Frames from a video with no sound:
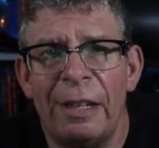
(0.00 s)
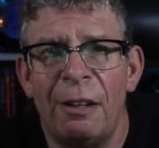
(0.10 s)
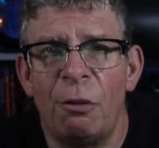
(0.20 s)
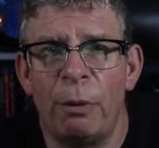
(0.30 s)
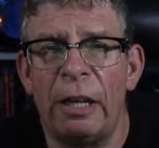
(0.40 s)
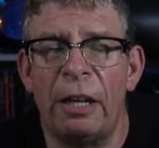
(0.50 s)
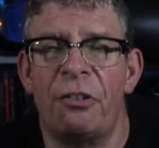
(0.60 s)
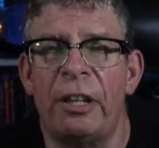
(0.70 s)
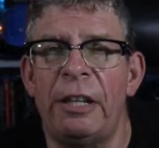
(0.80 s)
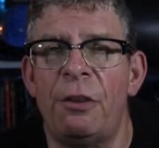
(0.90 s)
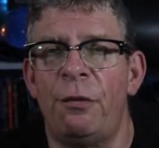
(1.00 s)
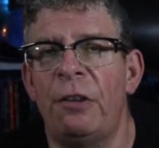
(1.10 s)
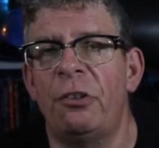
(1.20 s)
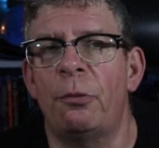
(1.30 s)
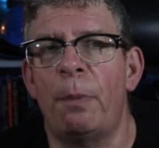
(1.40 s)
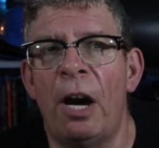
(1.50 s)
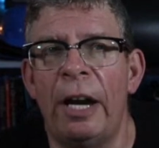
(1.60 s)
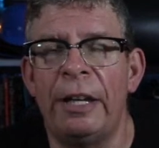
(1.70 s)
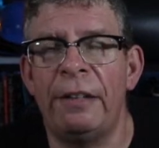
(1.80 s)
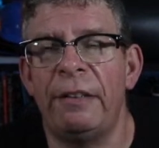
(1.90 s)
realistically, the physics
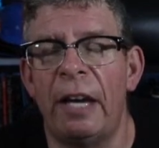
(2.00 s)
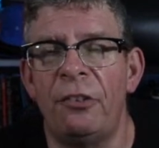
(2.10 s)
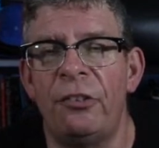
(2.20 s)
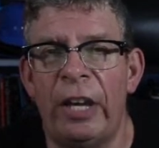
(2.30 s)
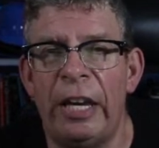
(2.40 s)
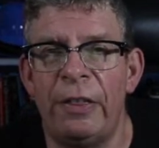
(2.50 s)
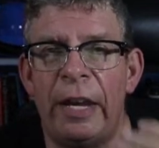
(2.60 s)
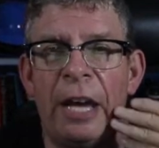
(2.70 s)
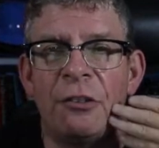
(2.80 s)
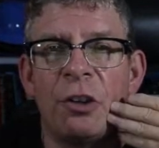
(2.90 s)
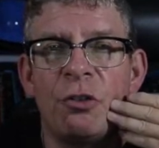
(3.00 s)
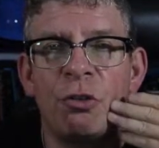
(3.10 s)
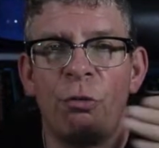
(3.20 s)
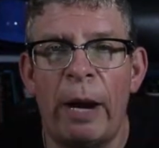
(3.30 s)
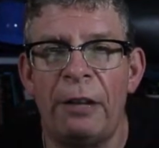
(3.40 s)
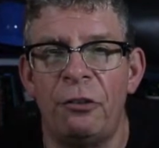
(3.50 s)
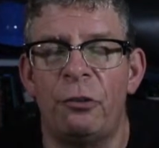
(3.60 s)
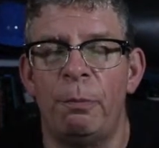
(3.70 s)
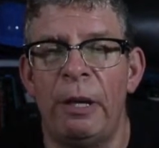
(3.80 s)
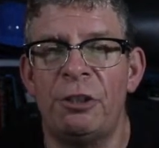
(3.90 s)
behind it does say that as a
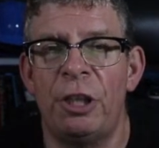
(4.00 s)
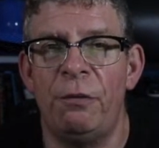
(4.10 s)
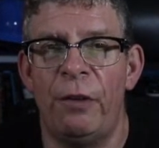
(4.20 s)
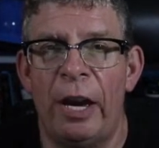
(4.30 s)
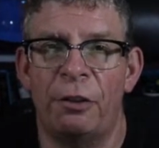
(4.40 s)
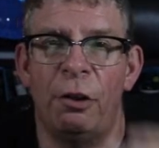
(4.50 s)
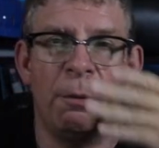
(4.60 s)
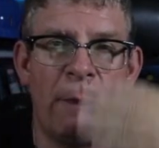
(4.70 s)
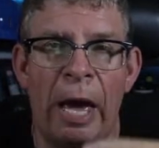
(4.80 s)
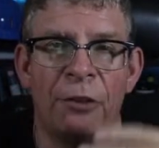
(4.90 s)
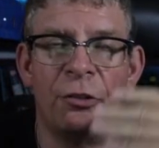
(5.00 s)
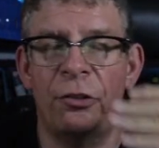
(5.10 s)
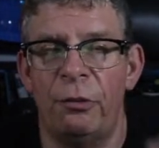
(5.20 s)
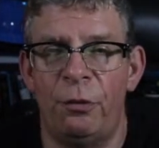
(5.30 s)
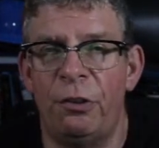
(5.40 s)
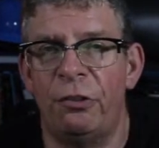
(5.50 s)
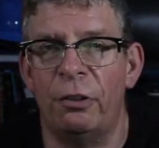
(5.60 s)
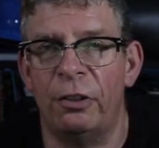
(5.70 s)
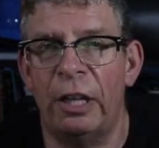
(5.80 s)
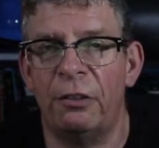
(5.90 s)
transmission vector, masks and
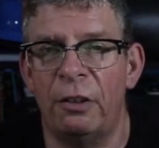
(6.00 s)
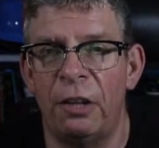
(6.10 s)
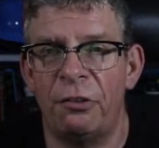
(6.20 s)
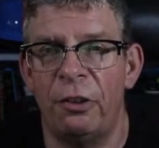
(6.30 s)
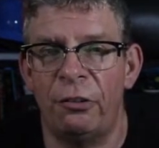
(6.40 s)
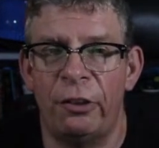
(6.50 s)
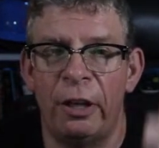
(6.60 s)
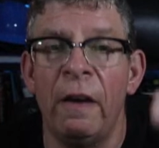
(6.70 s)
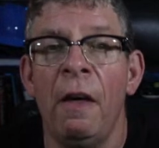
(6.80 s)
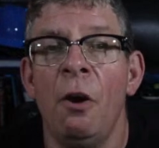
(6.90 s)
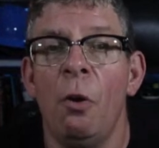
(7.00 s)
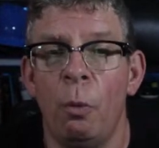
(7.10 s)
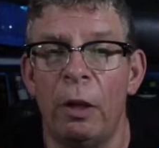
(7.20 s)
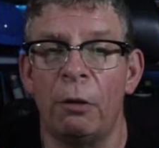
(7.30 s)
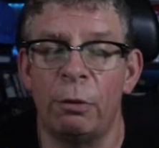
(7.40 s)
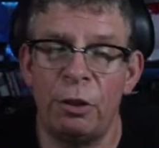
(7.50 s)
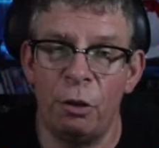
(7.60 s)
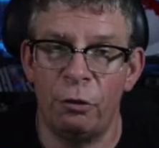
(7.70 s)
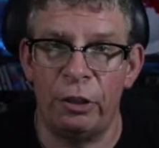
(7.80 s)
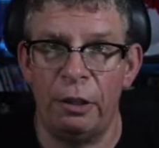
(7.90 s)
physical distancing will
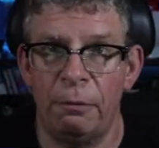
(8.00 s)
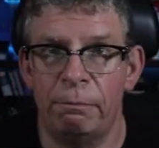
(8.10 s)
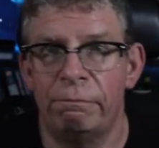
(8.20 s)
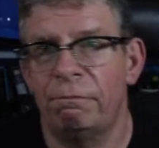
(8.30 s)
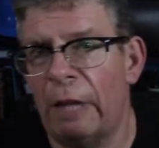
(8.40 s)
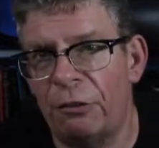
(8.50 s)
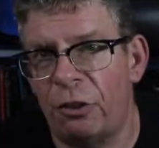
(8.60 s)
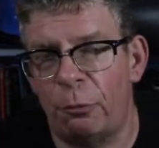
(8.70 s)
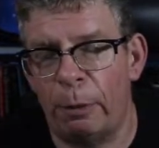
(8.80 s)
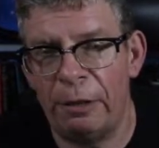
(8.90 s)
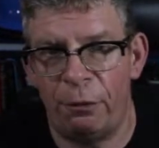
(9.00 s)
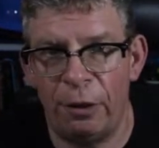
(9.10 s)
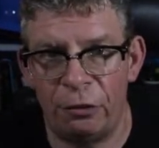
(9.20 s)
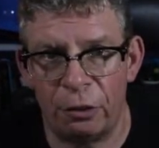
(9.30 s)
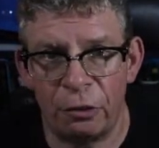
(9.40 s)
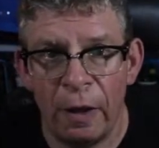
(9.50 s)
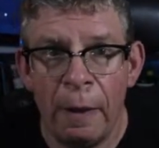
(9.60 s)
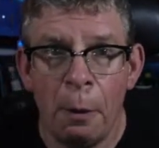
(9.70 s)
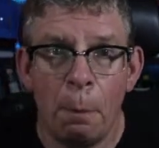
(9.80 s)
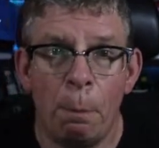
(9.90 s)
reduce it. That's just plain physics.
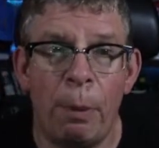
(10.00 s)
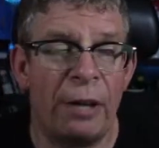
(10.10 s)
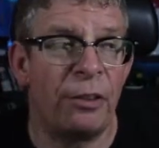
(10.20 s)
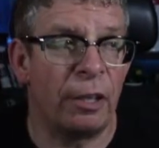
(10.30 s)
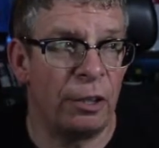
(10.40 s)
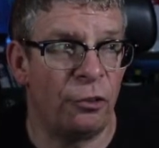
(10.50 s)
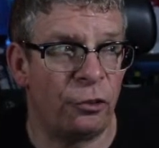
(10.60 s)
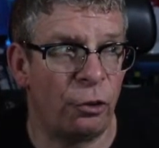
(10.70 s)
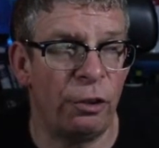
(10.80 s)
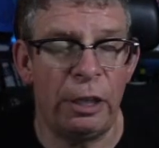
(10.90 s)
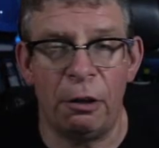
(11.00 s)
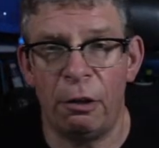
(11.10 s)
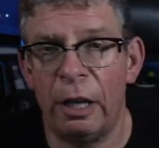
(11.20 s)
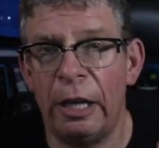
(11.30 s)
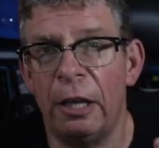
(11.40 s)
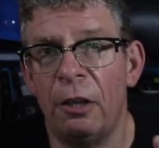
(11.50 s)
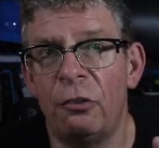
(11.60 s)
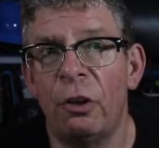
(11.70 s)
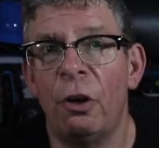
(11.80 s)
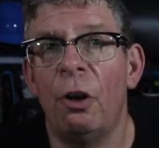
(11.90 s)
But the concern here is,